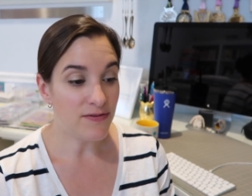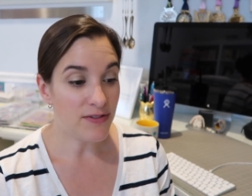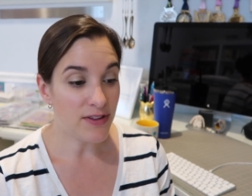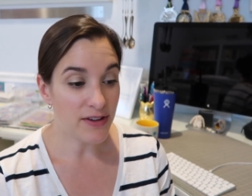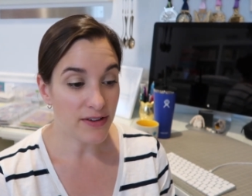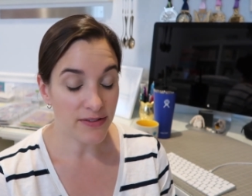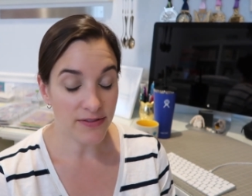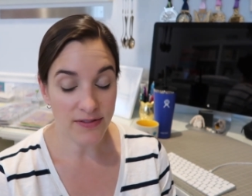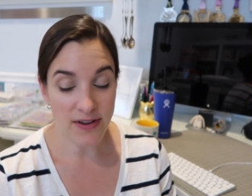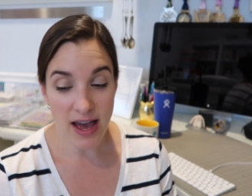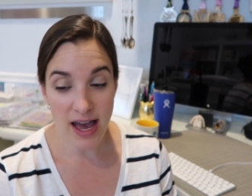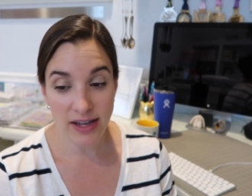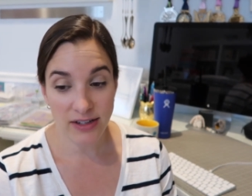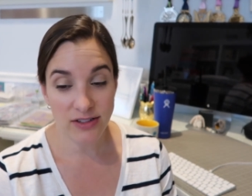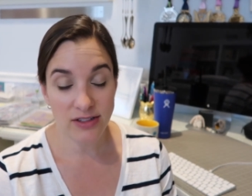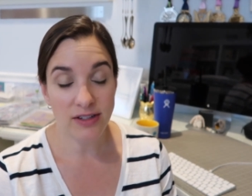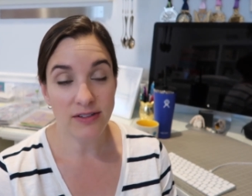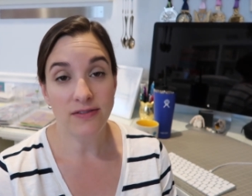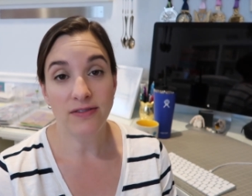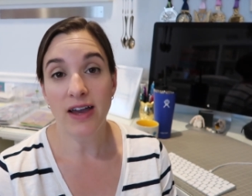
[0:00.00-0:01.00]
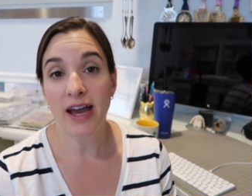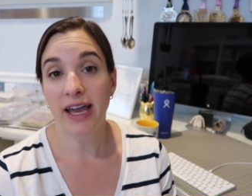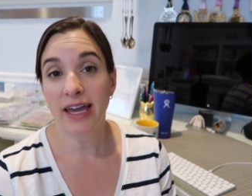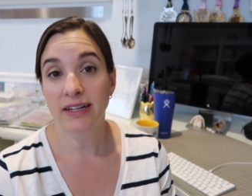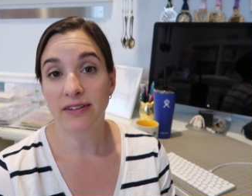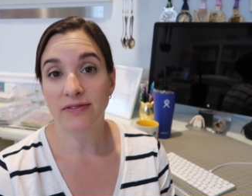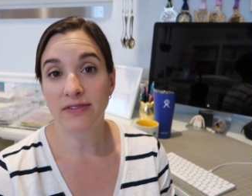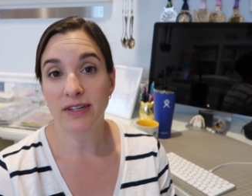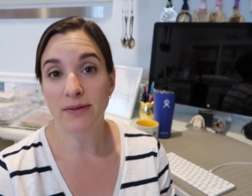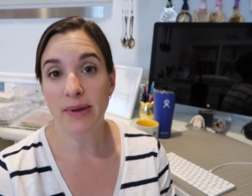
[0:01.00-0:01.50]
the vat, the, I
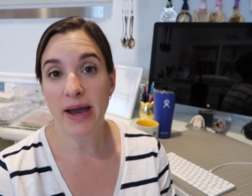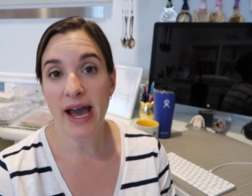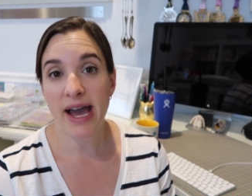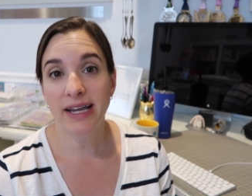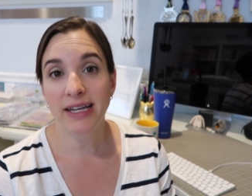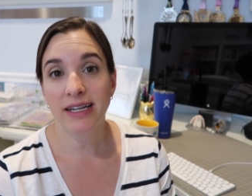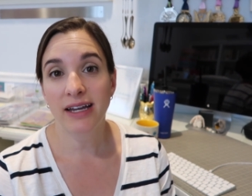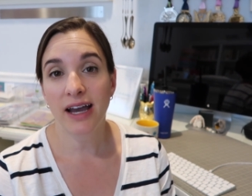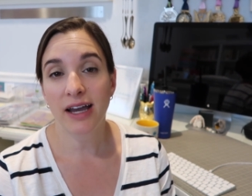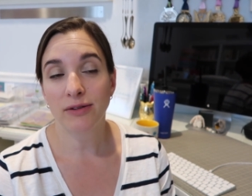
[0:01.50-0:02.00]
had a V BAC.